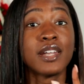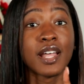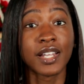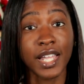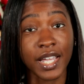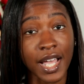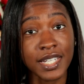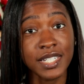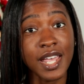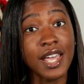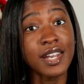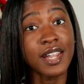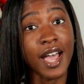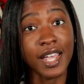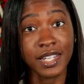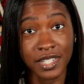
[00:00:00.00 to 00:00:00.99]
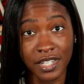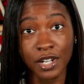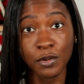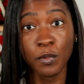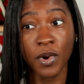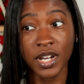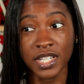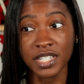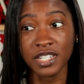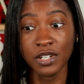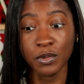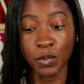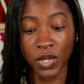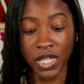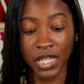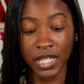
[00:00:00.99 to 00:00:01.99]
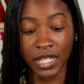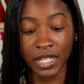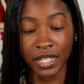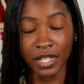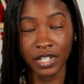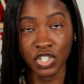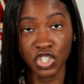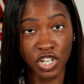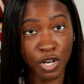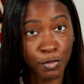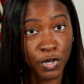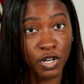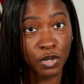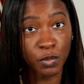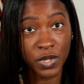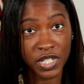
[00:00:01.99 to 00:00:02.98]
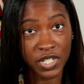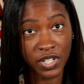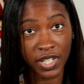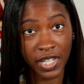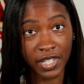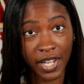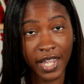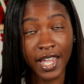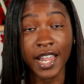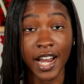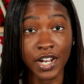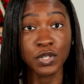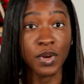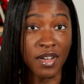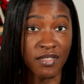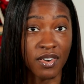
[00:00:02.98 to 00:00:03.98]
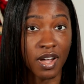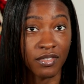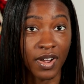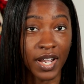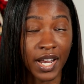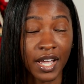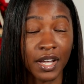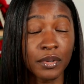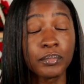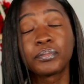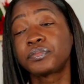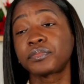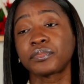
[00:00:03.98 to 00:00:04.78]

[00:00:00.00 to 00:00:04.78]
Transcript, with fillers: Now, like I said, I did want to see what the shimmer was looking like, and I do have it on right now,